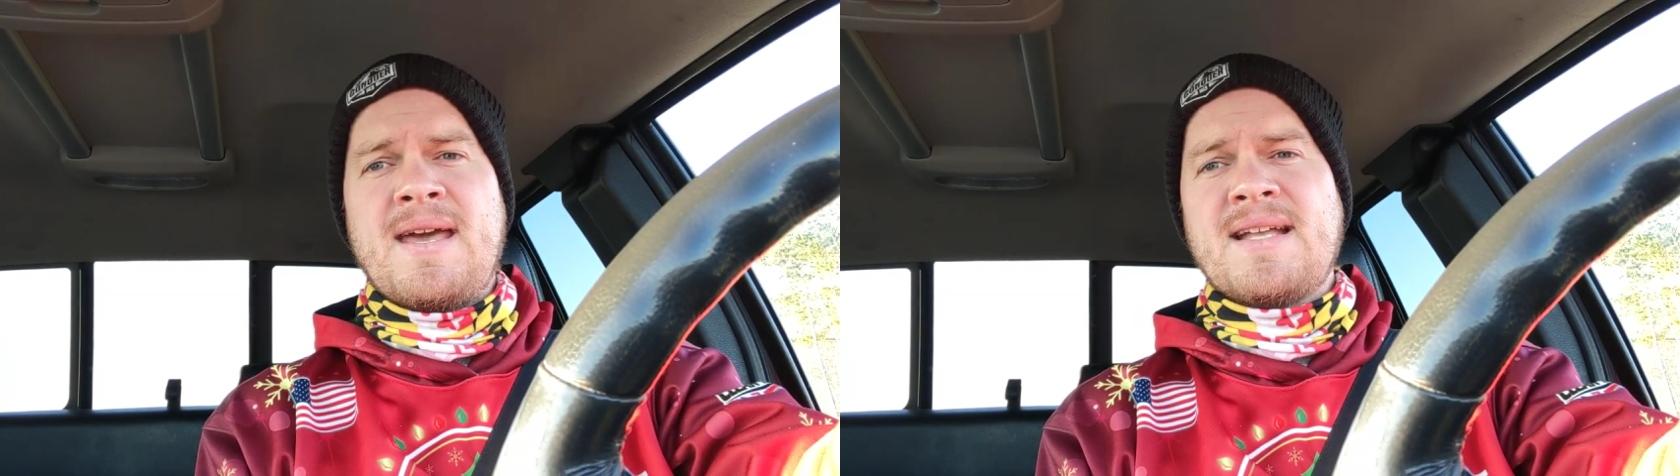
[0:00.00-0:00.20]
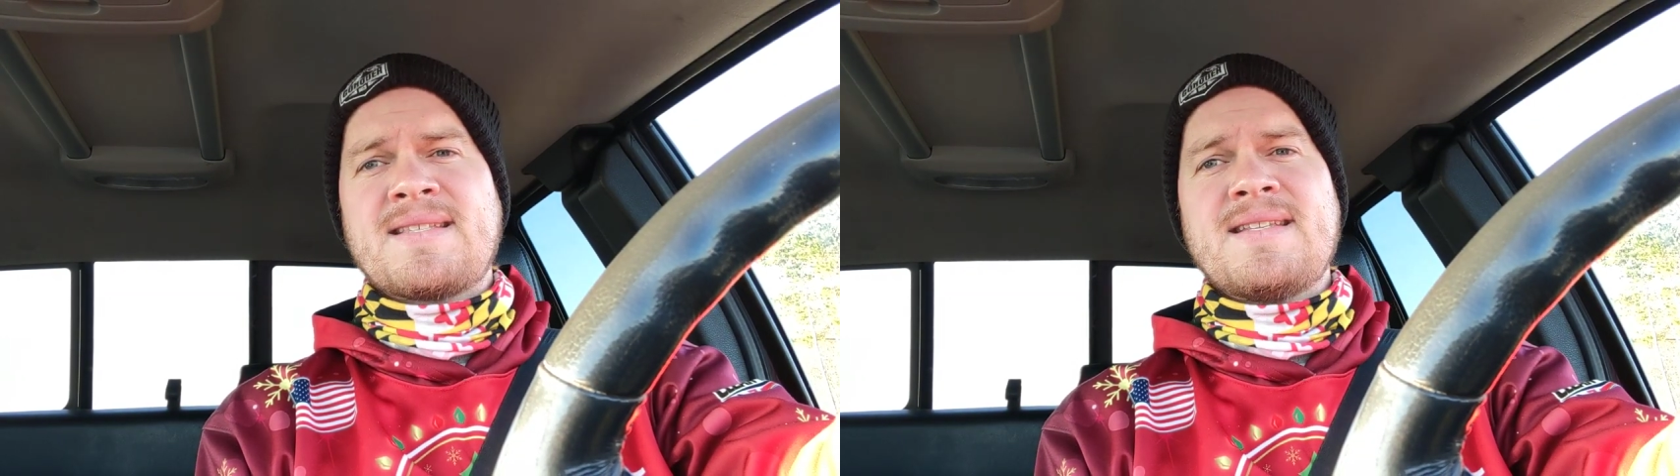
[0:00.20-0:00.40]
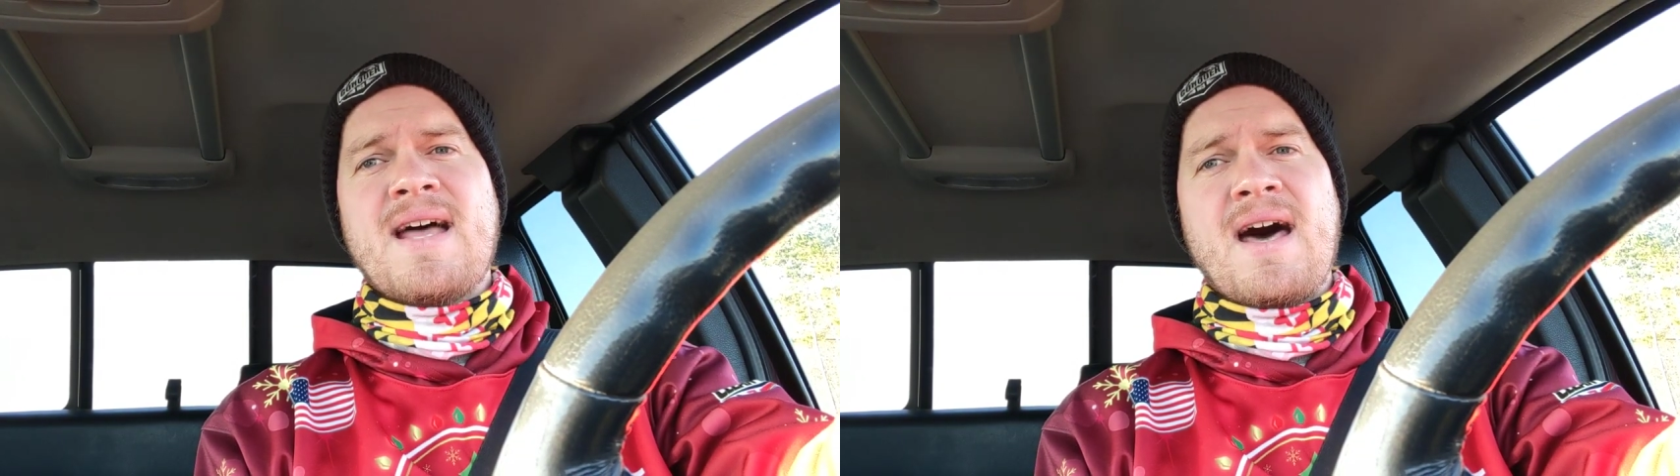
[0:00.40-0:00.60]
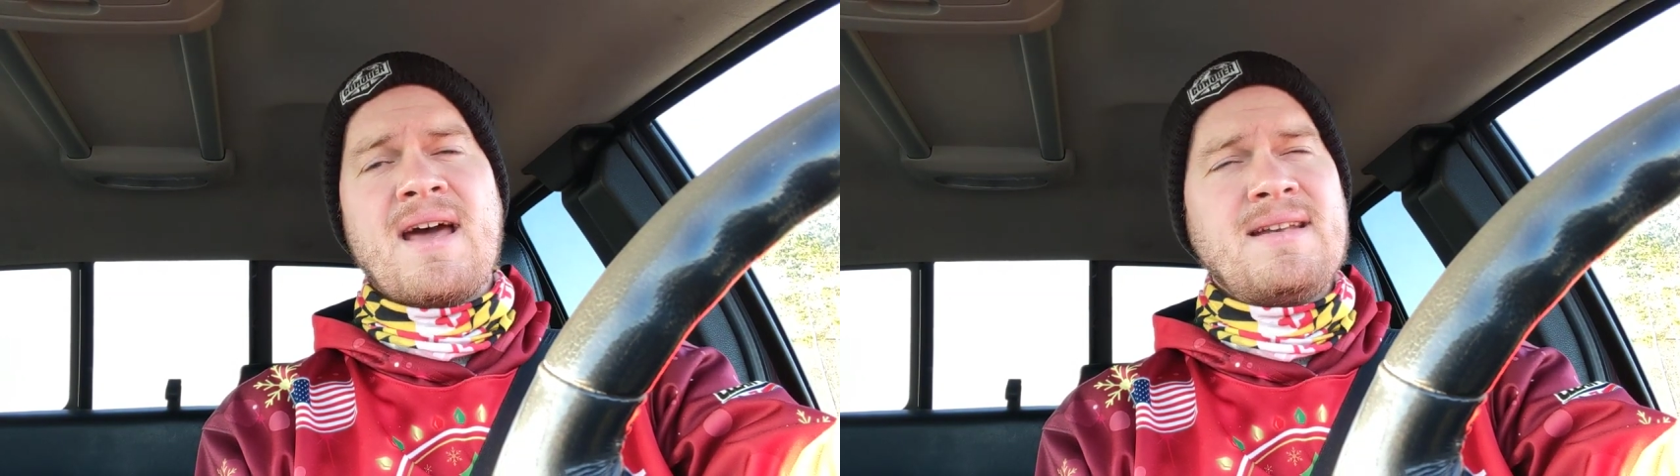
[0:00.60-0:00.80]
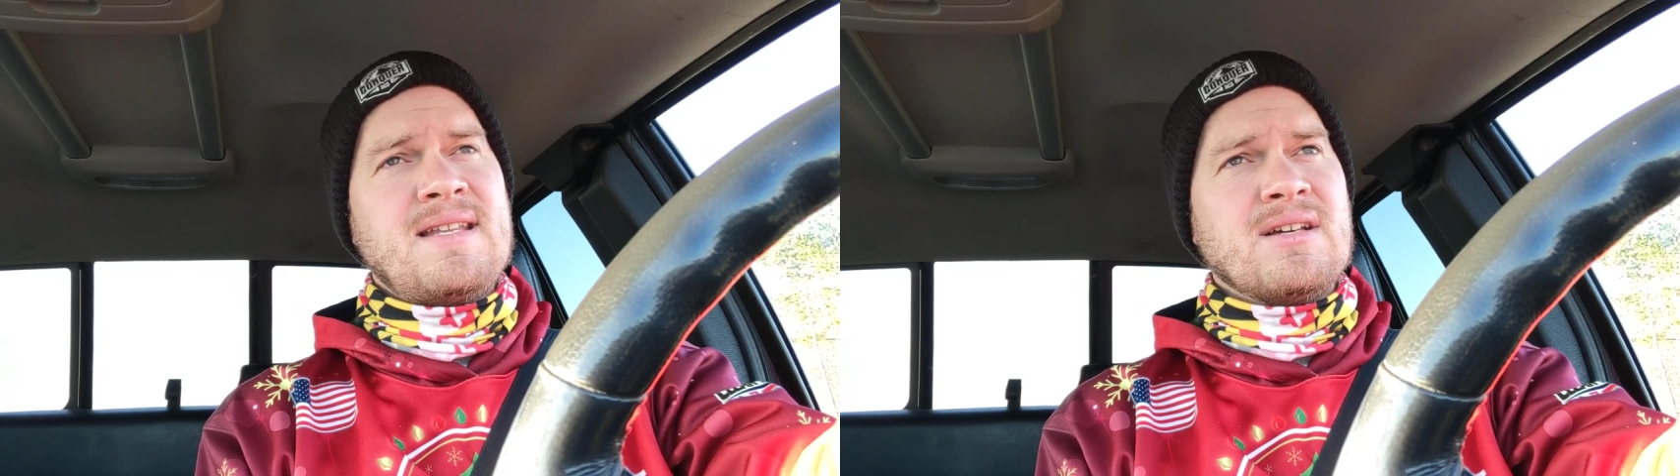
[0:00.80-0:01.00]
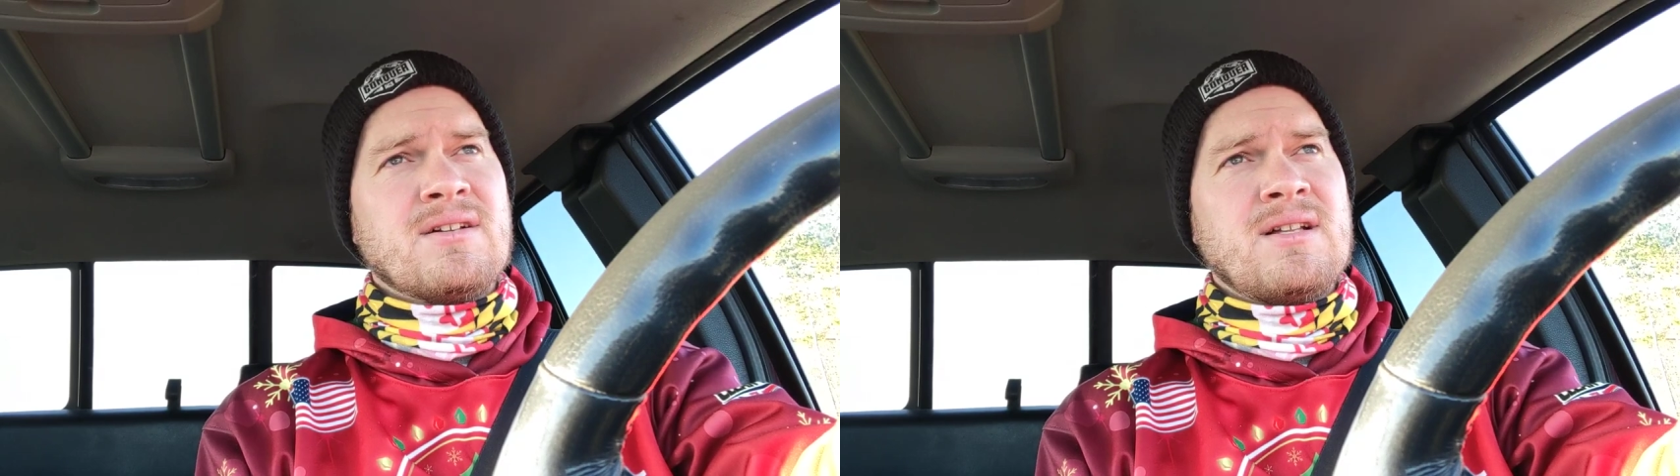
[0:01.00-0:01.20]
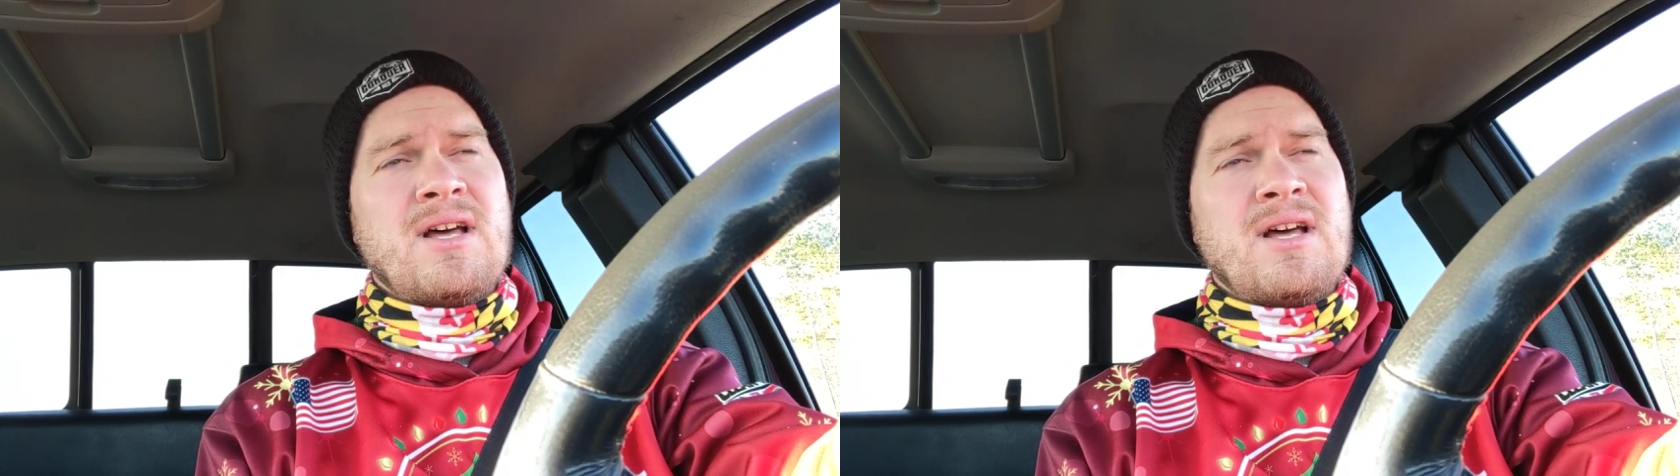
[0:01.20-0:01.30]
It's not ideal.